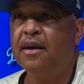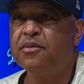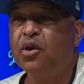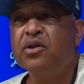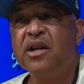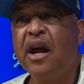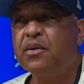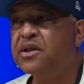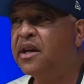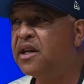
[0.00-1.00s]
So tonight
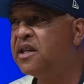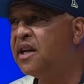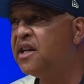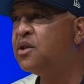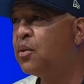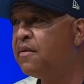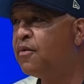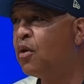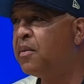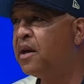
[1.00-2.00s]
was an easy one
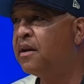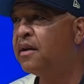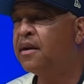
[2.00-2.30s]
for me,